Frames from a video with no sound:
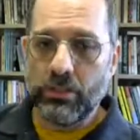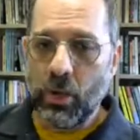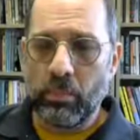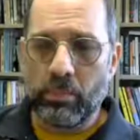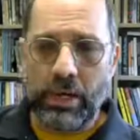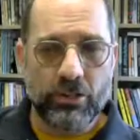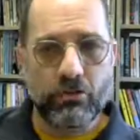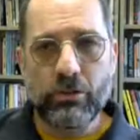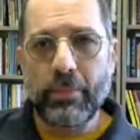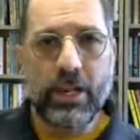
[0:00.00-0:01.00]
So by
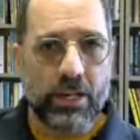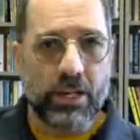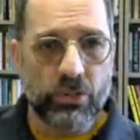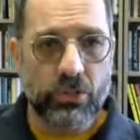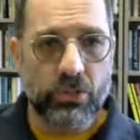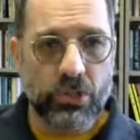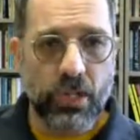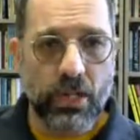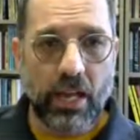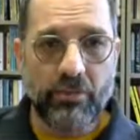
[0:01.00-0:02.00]
distributing it on
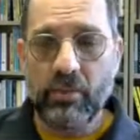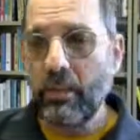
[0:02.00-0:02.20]
SocArXiv,